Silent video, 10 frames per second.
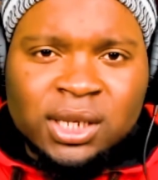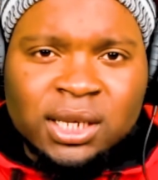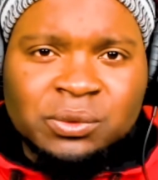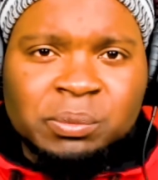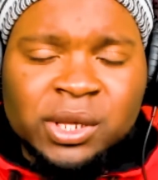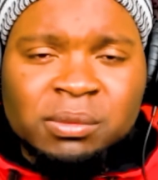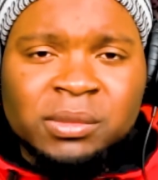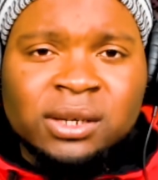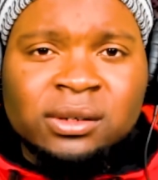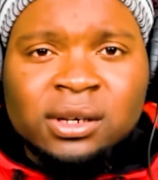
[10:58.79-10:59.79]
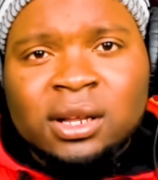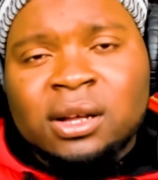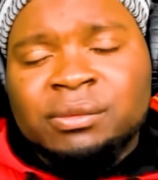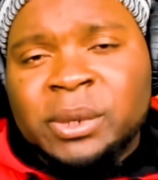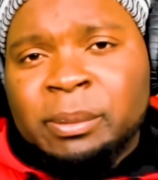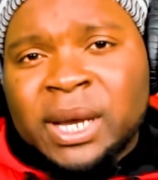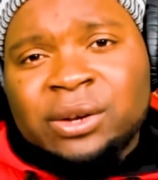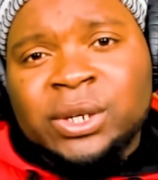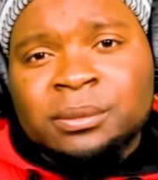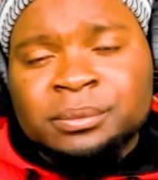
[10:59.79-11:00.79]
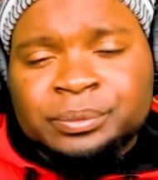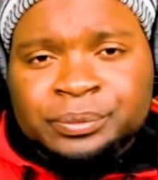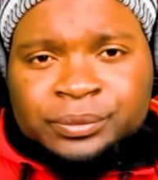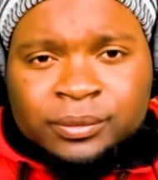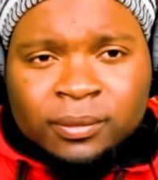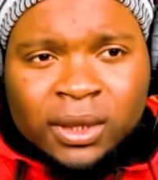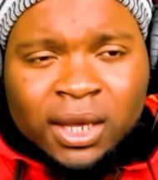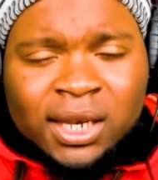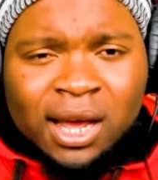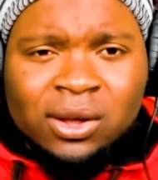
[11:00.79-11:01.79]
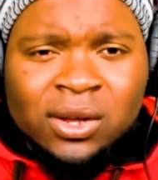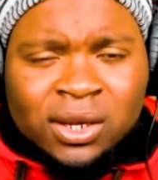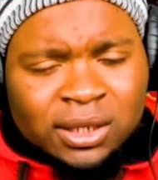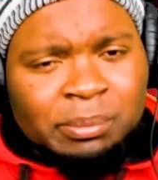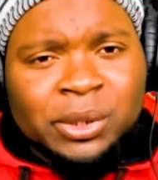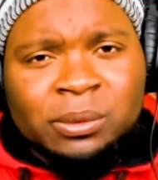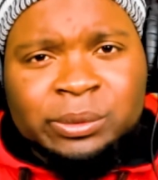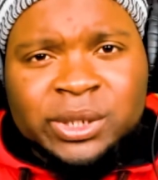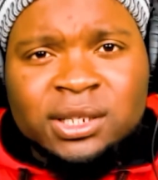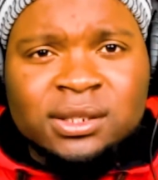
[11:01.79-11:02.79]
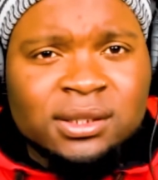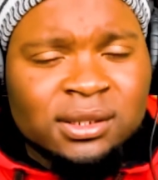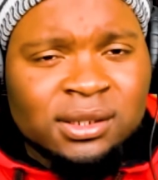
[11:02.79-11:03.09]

a replacement of my battery. Now the problem is